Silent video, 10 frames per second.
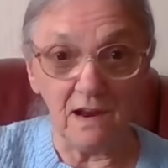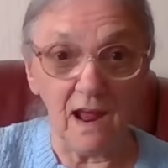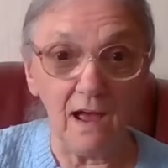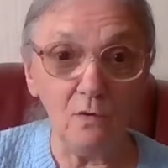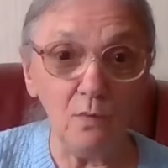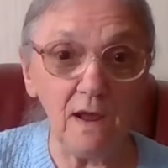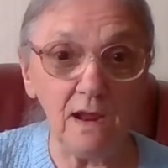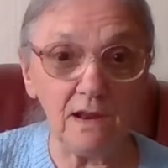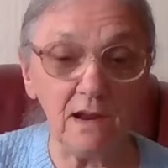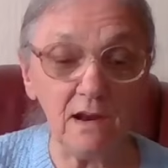And I
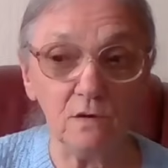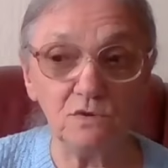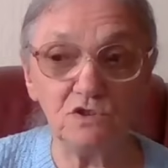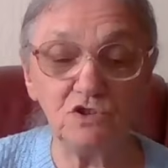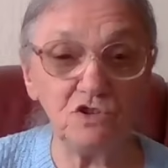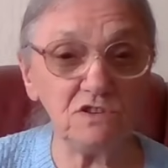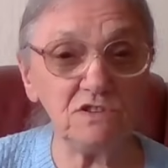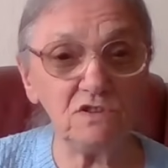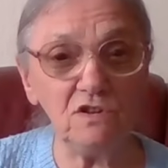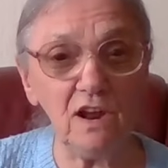weighed it and it was
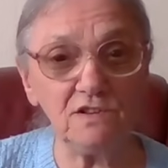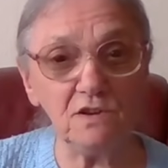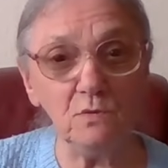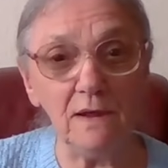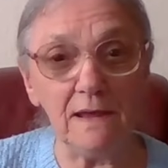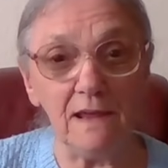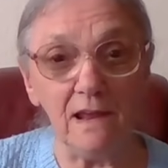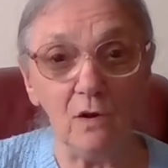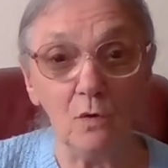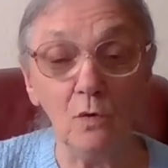just under two
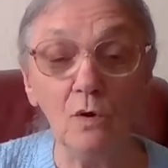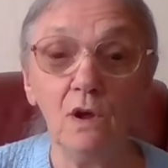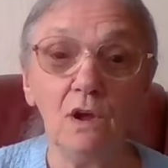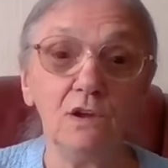kilo